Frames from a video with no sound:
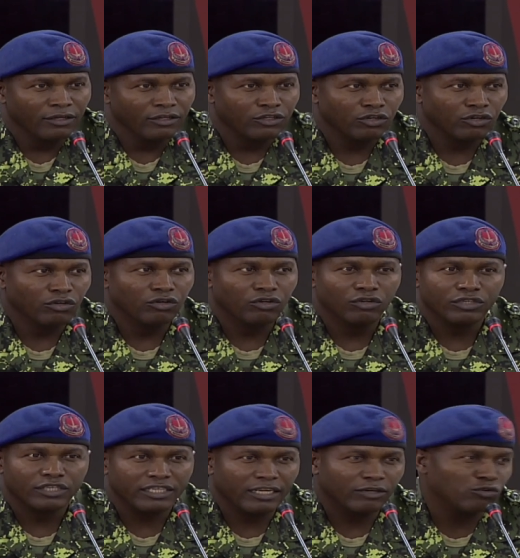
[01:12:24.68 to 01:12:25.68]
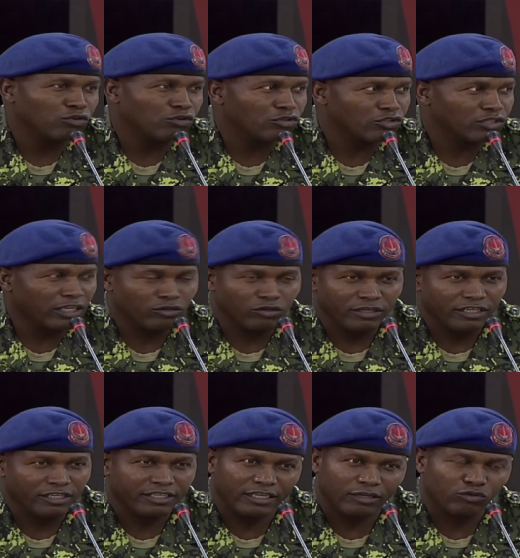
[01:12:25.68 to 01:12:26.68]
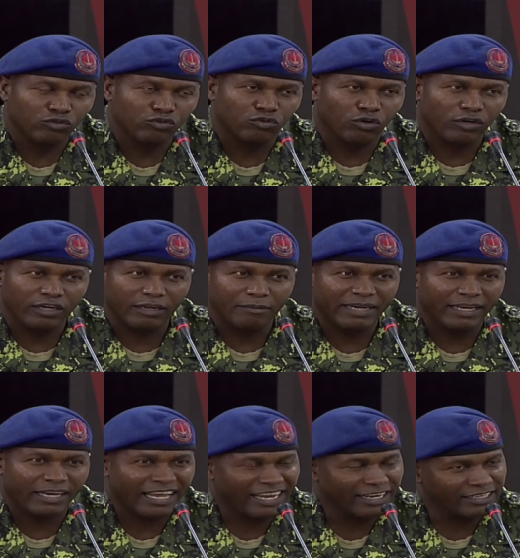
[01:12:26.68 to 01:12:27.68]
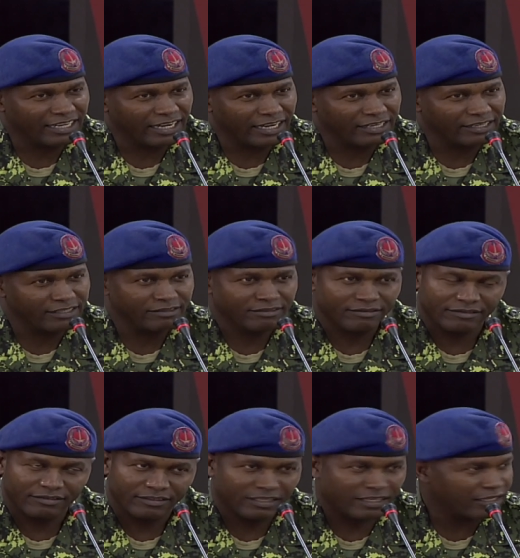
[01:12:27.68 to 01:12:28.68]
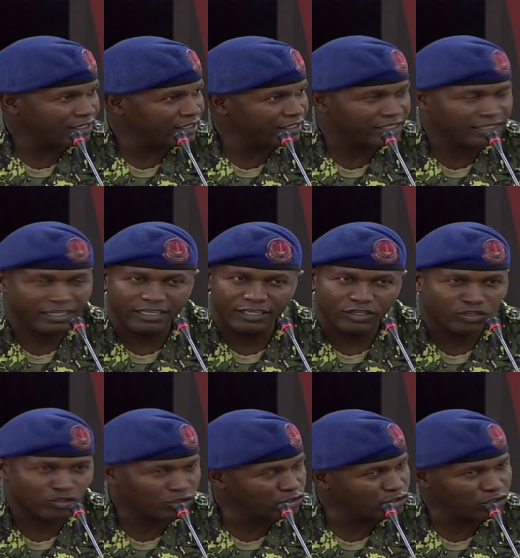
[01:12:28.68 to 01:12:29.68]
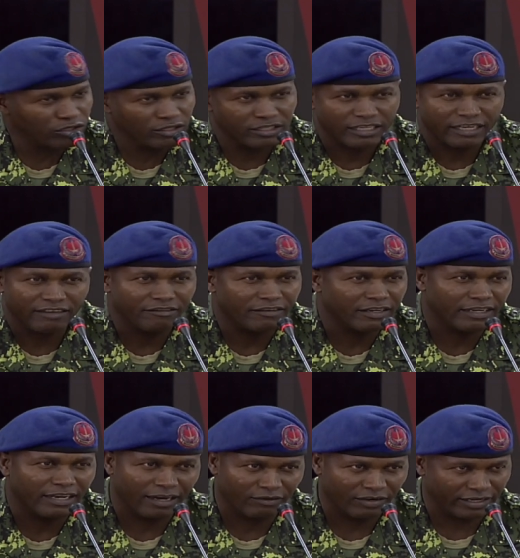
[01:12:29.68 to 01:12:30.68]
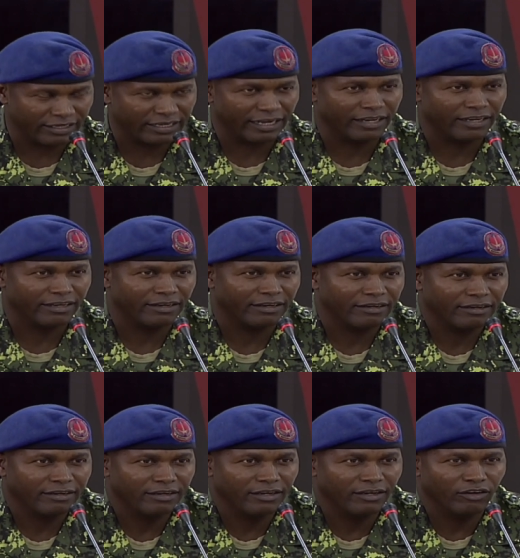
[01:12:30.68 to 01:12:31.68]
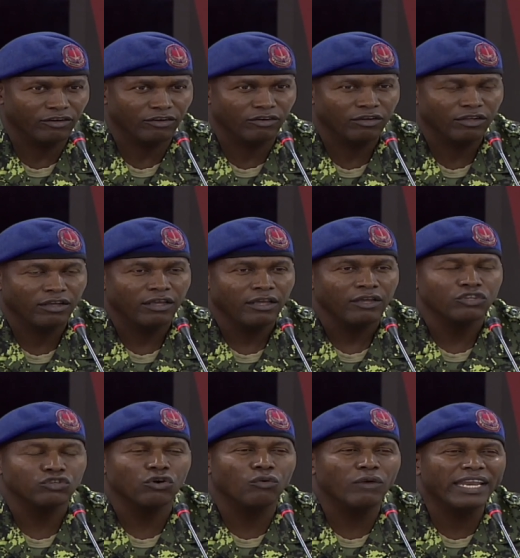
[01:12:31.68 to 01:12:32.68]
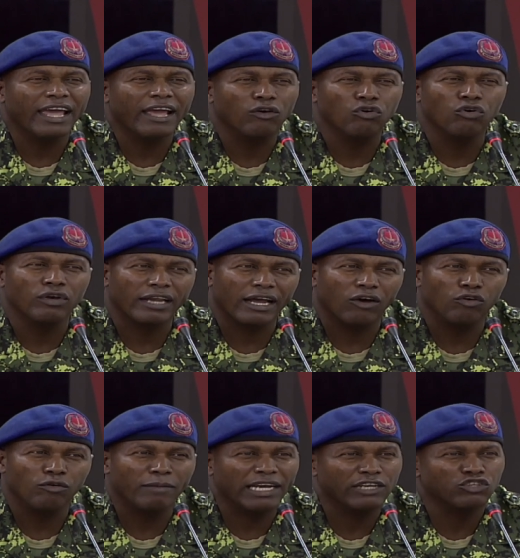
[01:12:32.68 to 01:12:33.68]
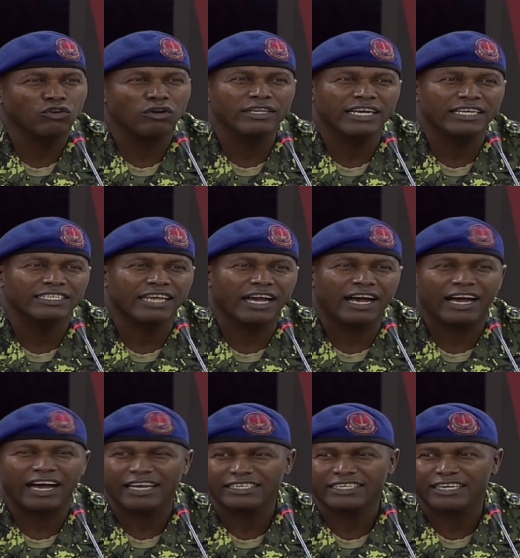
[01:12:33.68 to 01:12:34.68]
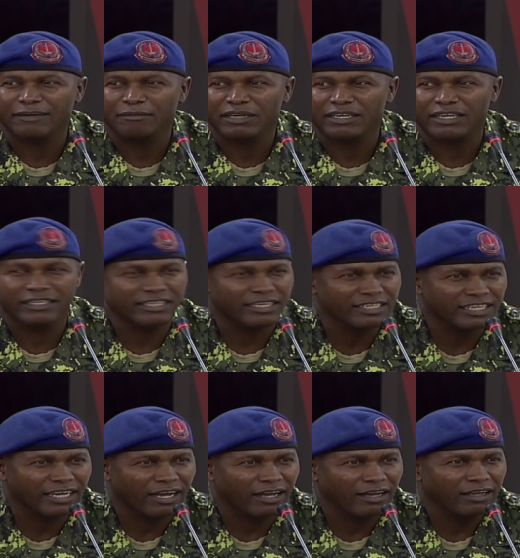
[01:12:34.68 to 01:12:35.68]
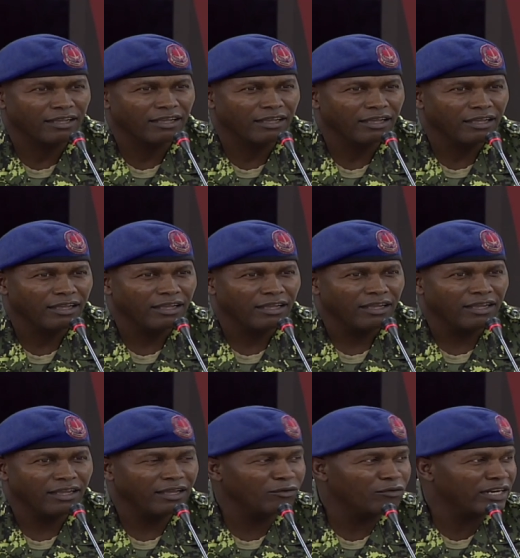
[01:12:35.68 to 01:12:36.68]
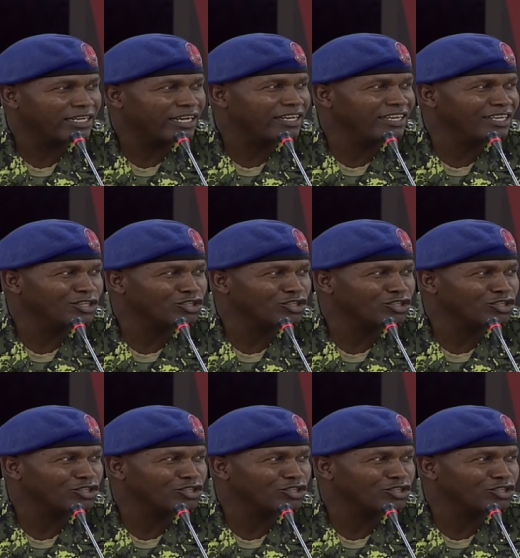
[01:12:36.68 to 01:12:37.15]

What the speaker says: So the status quo remained like that, crazy instructions every now and then, you know. So when I go around, my soldiers are asking me, they say, sir, what are the